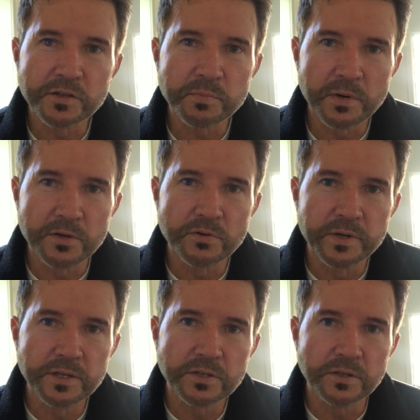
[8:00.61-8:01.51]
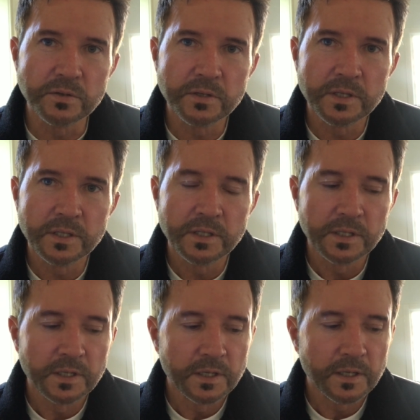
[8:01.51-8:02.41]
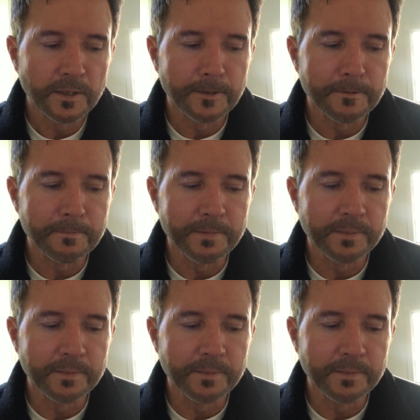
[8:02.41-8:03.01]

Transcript: a spiritual issue, um,